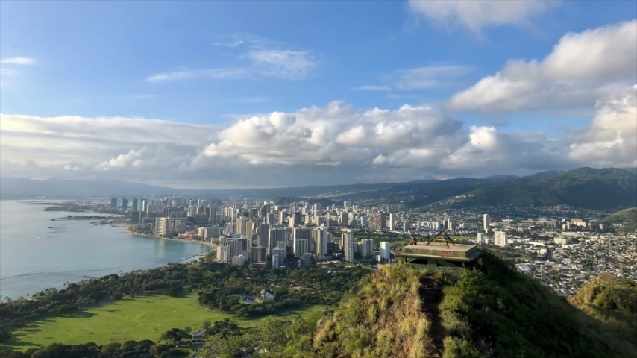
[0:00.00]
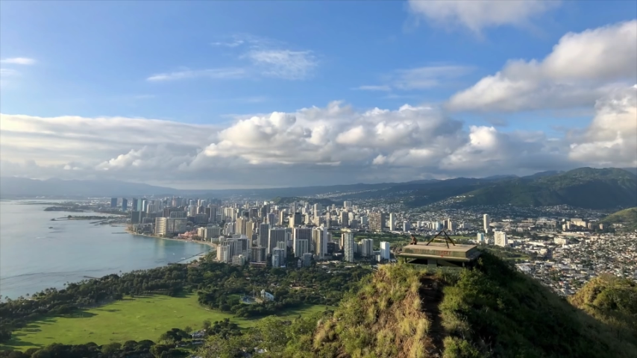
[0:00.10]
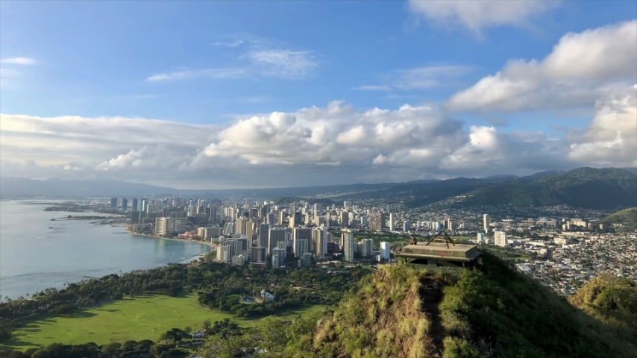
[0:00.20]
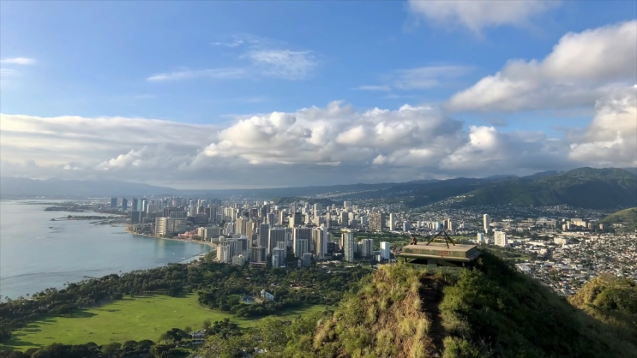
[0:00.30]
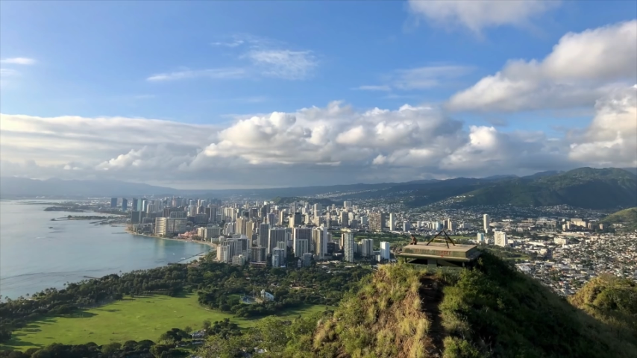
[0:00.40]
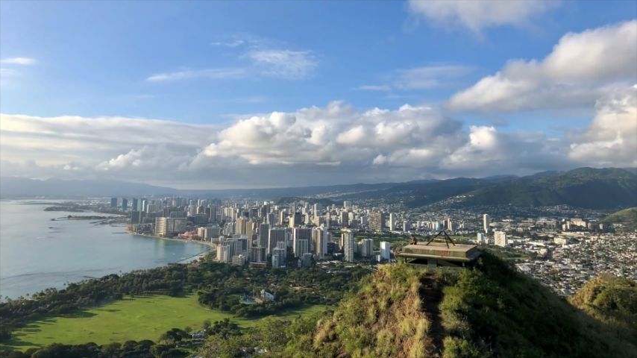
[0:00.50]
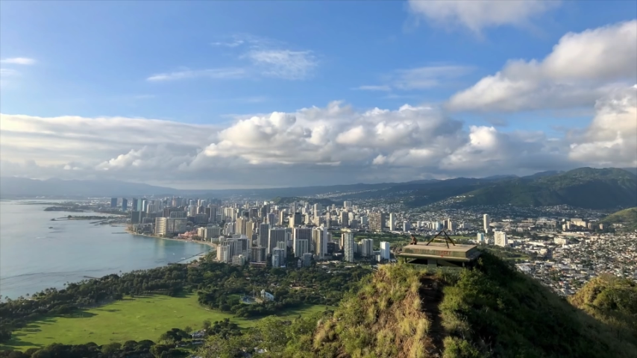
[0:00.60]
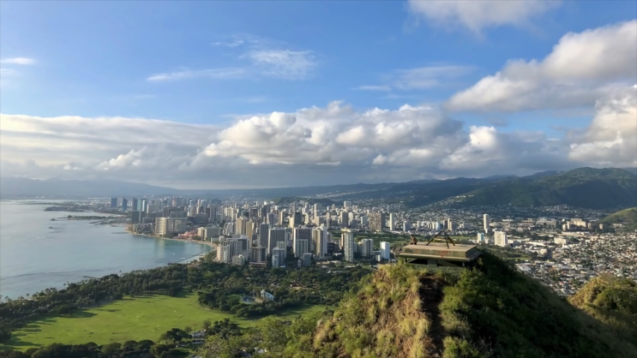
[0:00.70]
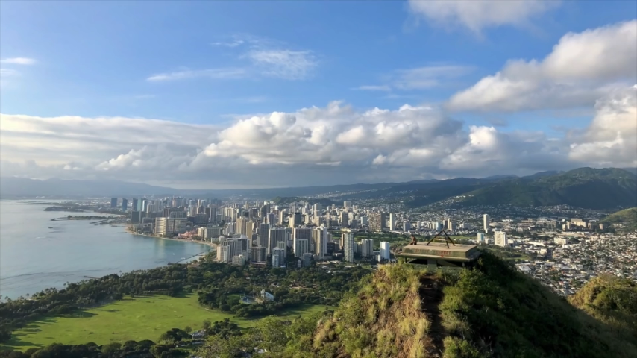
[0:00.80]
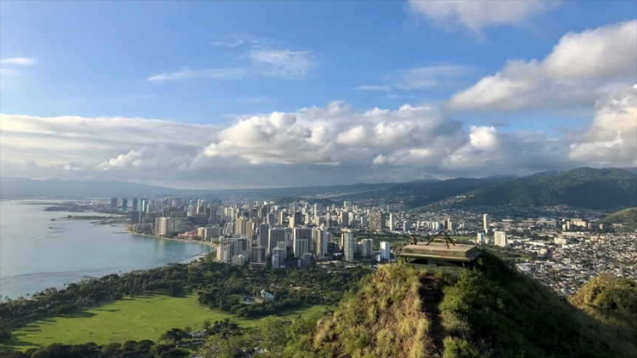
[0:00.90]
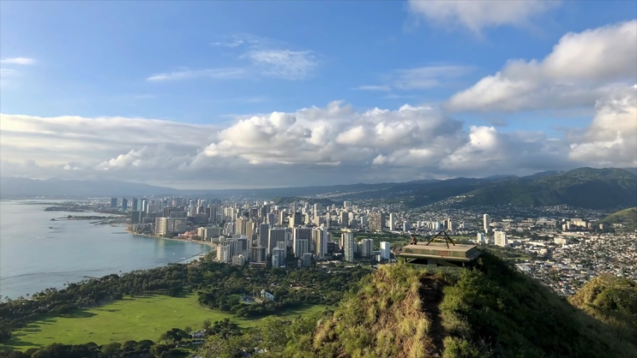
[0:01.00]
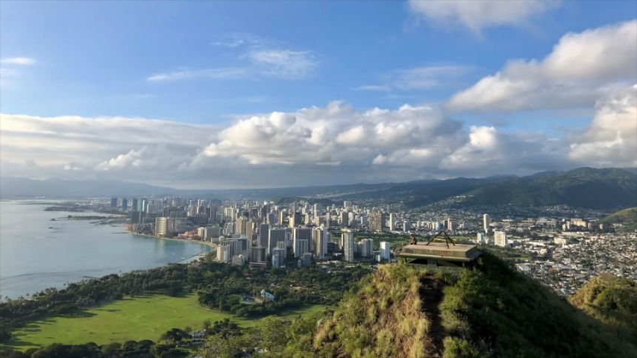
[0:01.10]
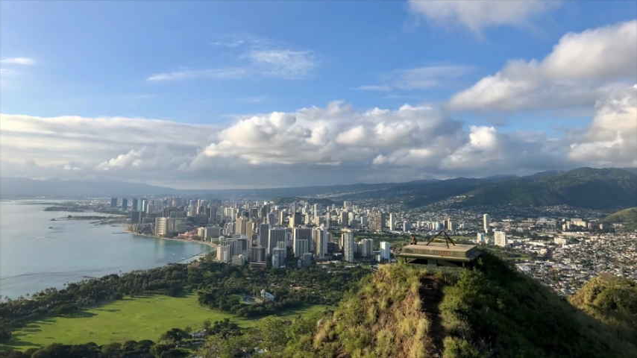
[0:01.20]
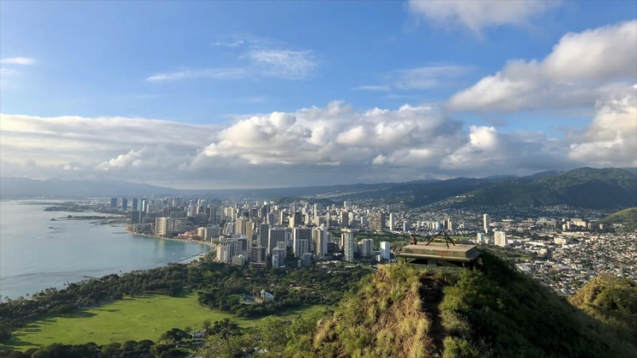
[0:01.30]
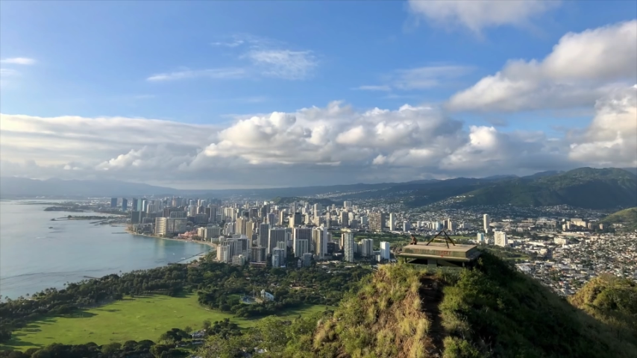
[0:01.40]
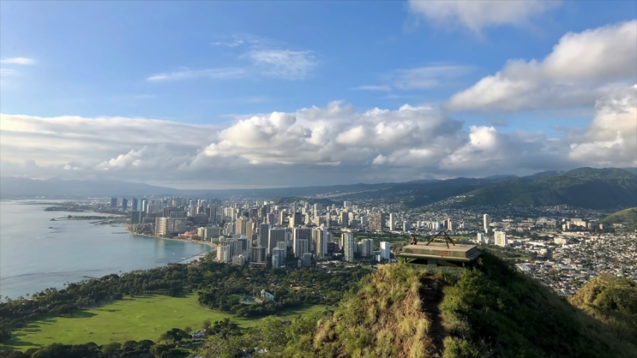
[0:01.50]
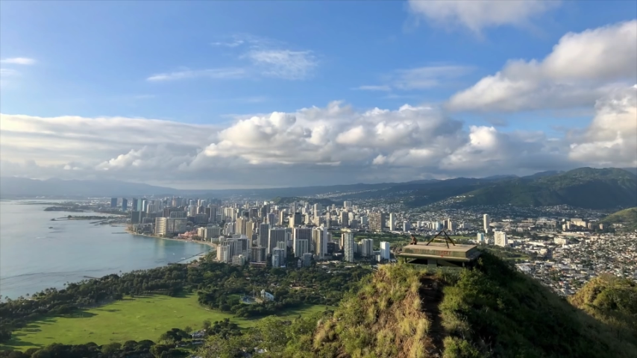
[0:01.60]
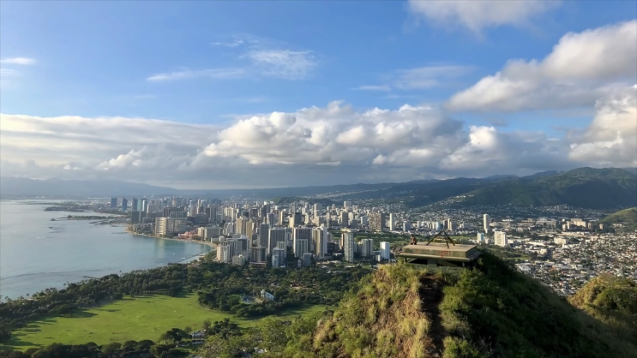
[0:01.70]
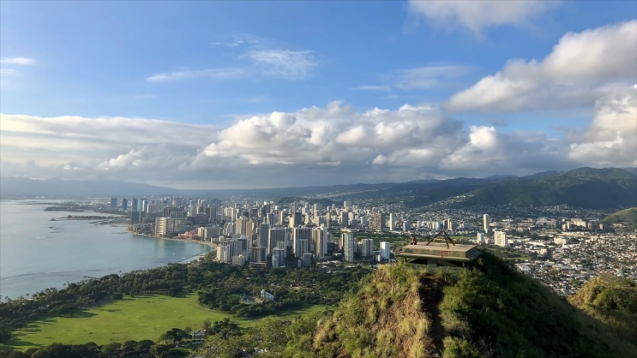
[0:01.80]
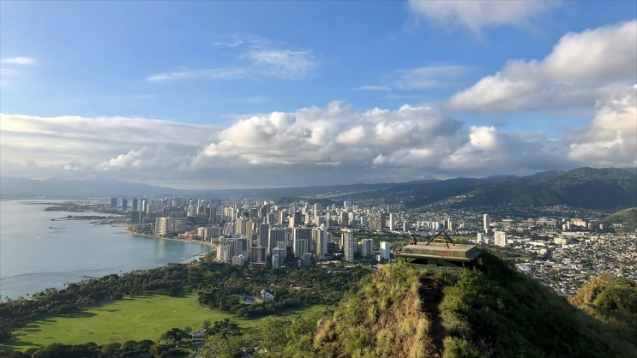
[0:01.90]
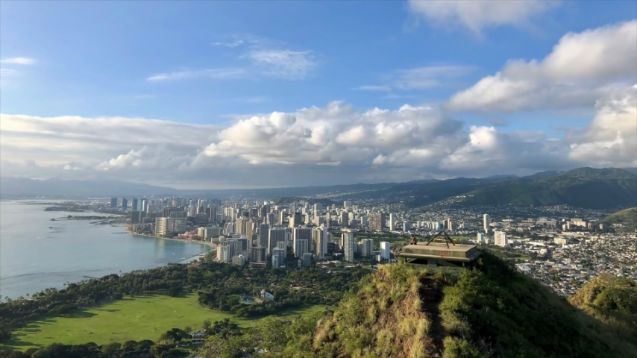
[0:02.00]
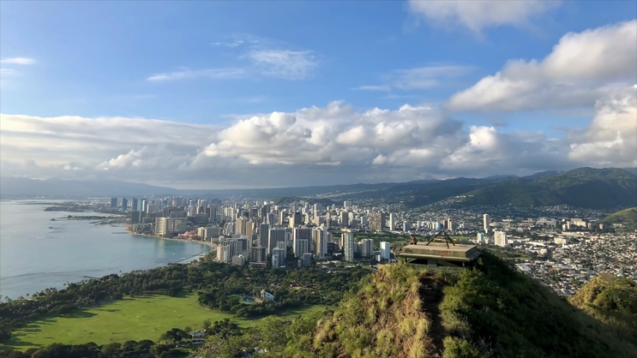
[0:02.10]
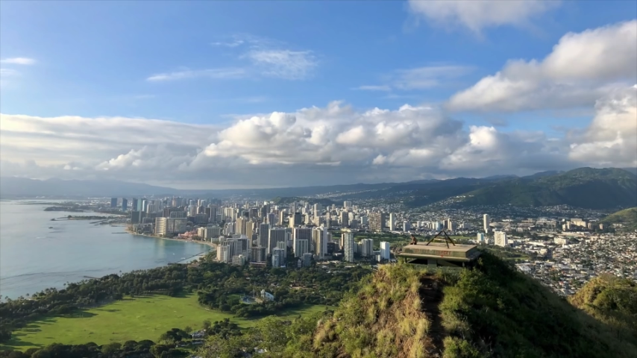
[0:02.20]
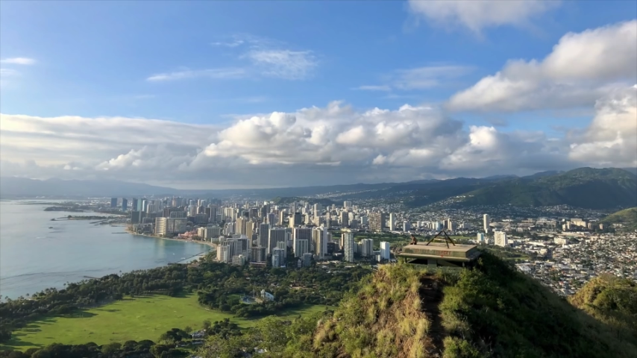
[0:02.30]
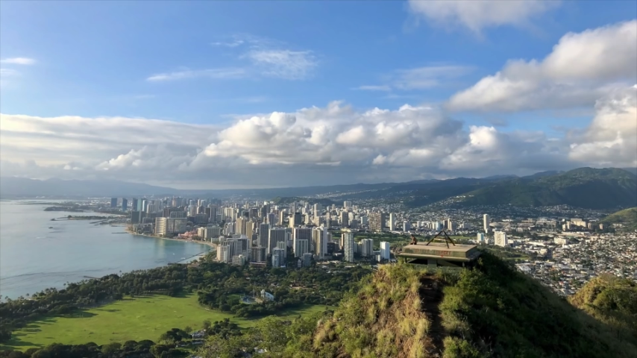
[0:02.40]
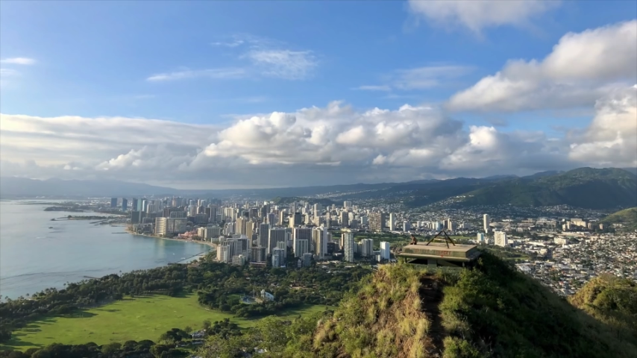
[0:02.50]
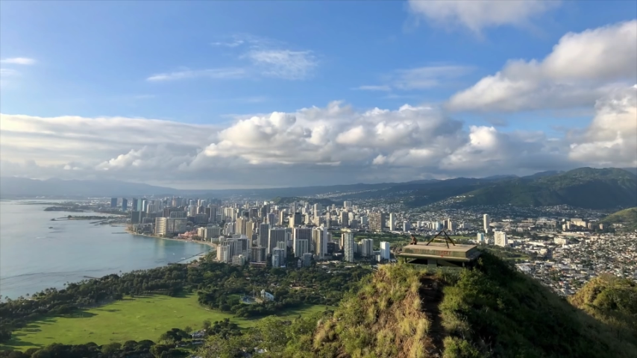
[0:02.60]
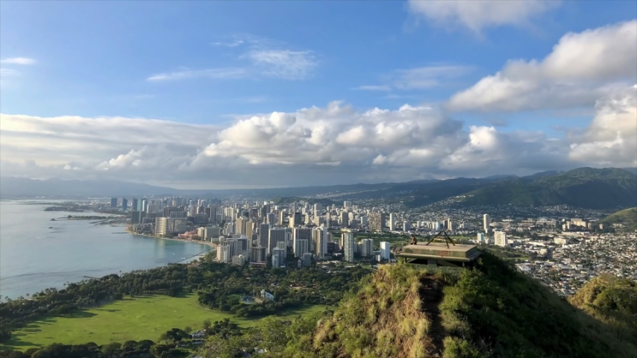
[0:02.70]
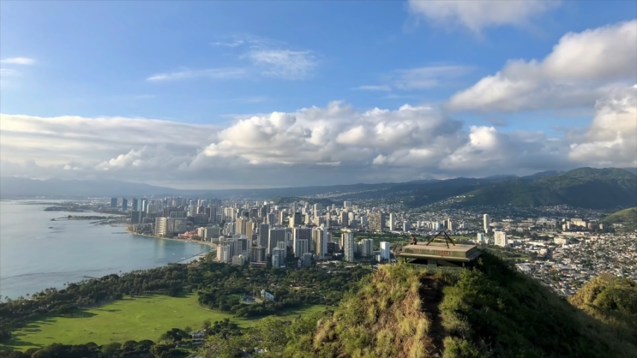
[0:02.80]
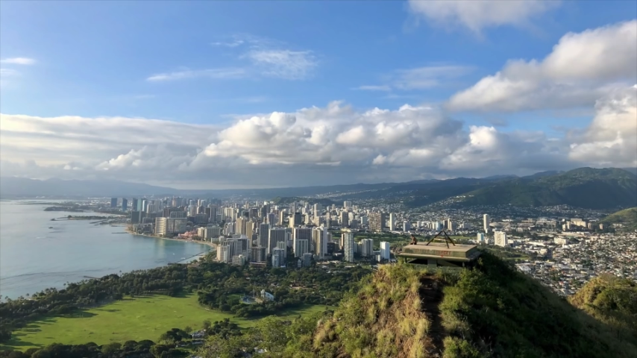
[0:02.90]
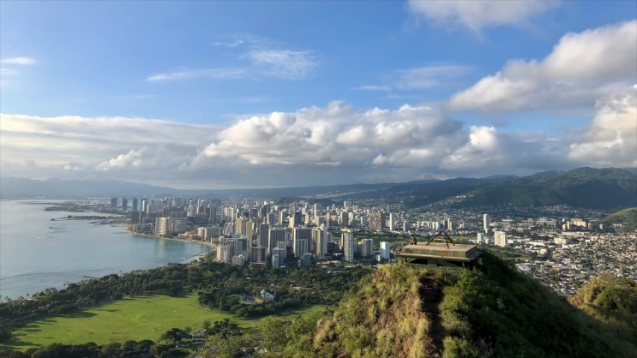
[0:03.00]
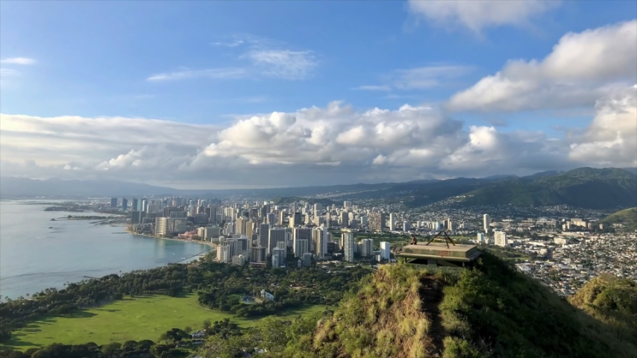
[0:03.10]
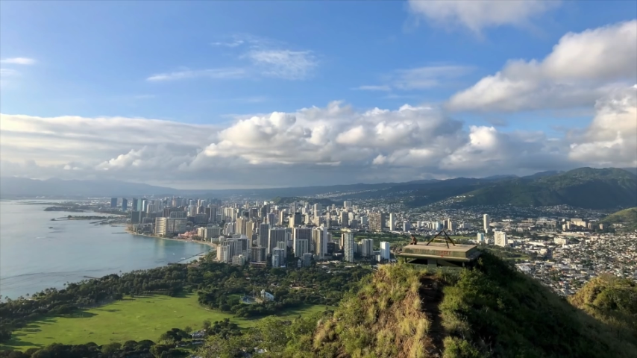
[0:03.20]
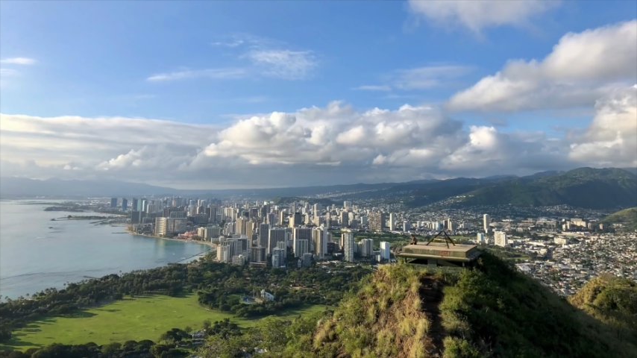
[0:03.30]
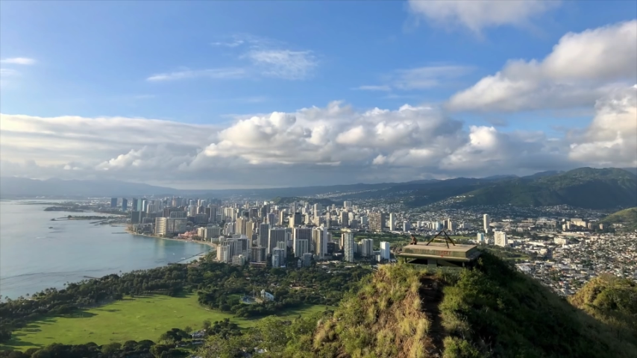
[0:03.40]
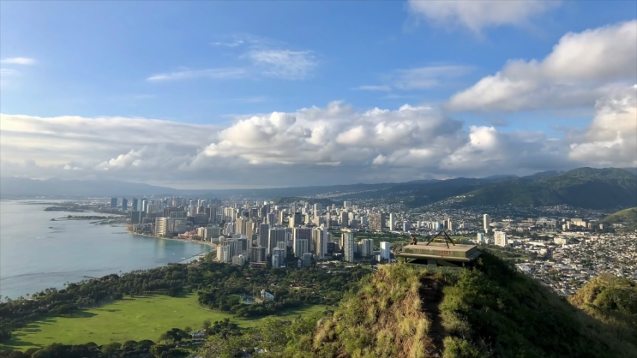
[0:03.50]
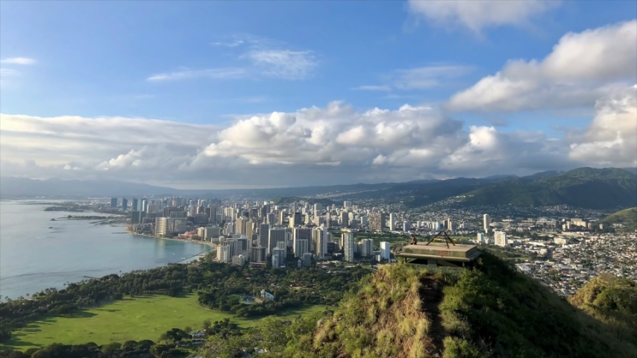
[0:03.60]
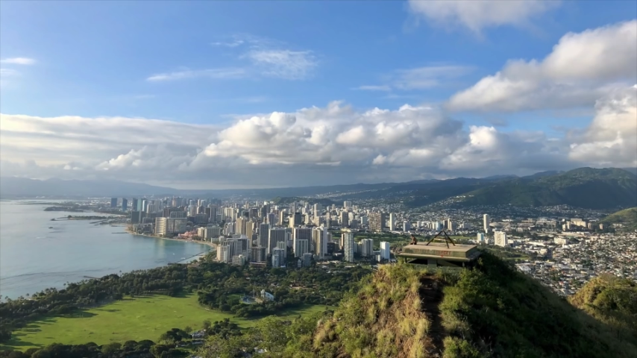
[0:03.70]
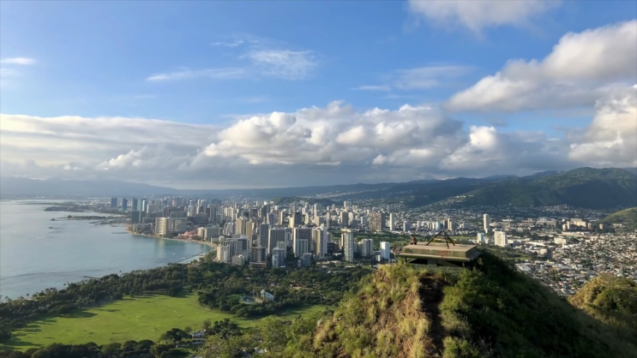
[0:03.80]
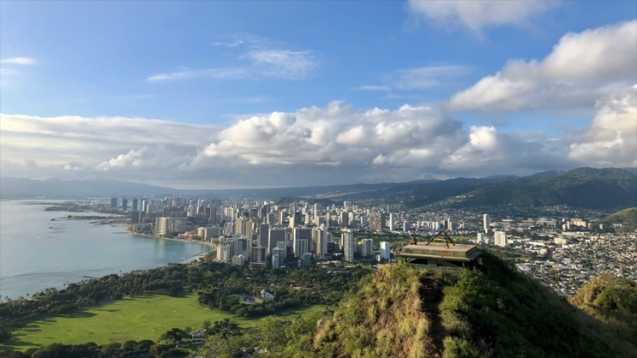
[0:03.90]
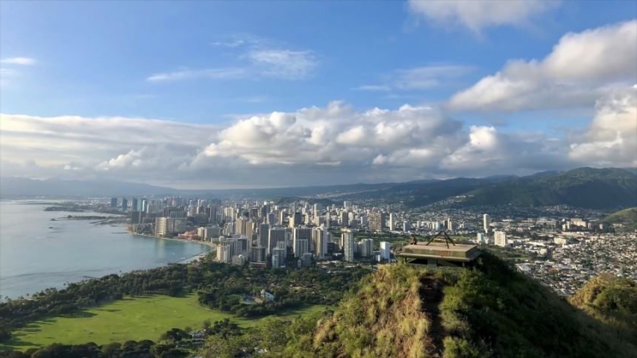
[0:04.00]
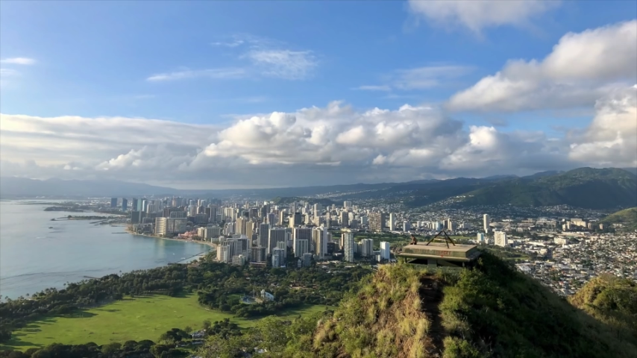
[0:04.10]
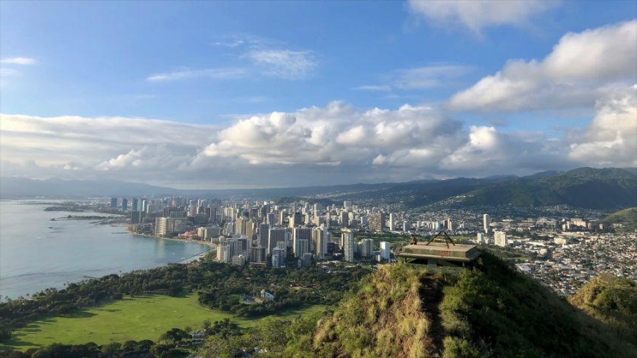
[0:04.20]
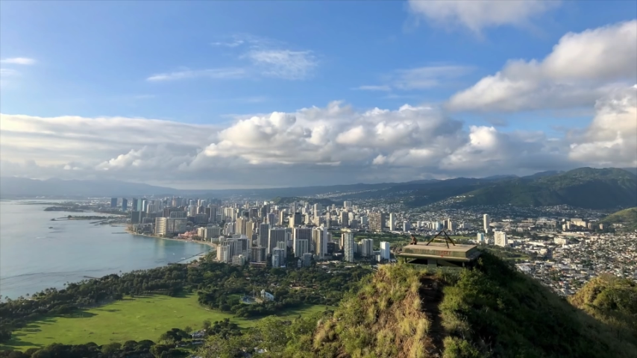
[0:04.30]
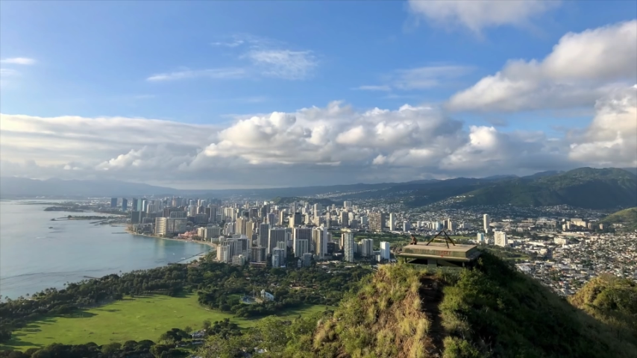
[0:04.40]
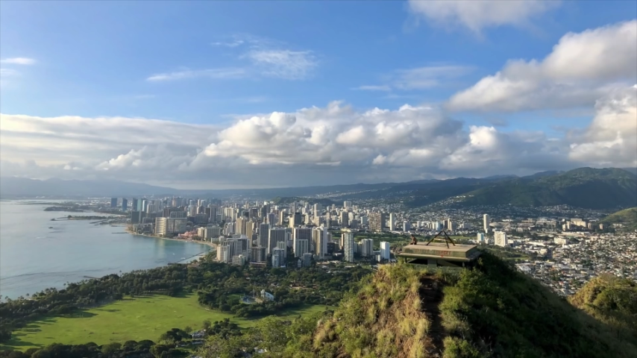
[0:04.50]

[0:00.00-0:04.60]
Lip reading: [unreadable: no face in view]